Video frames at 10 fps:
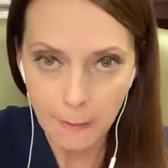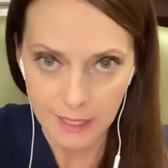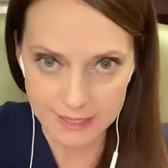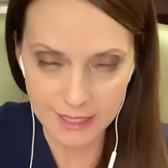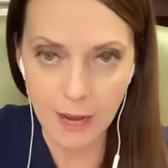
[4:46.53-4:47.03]

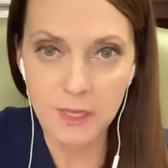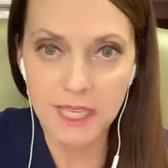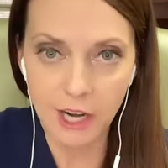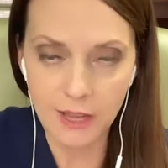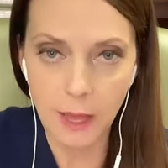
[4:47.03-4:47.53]
it's time to
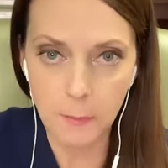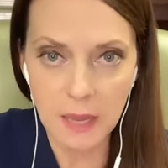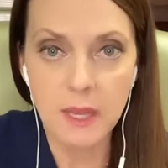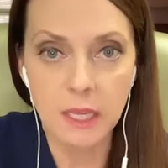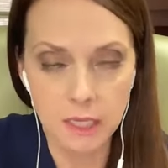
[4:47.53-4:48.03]
carry that
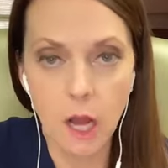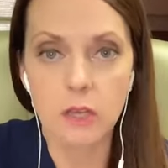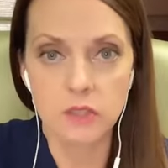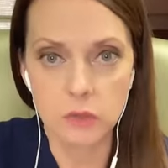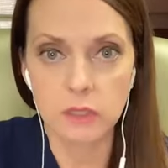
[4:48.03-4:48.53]
baby and then
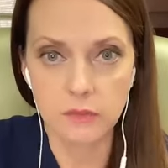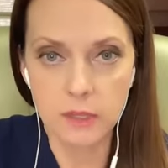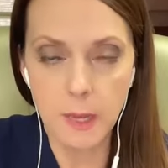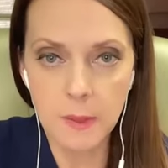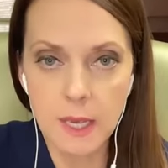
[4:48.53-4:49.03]
also deliver
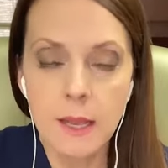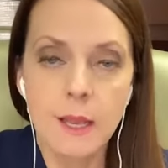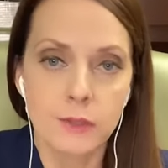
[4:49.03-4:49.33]
the baby.